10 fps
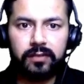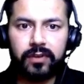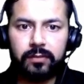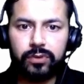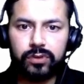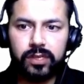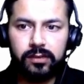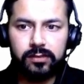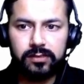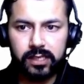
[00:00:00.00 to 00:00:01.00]
frame to the
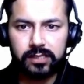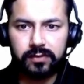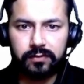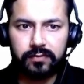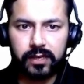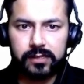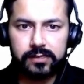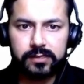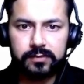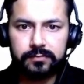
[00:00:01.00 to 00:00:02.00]
CSV files.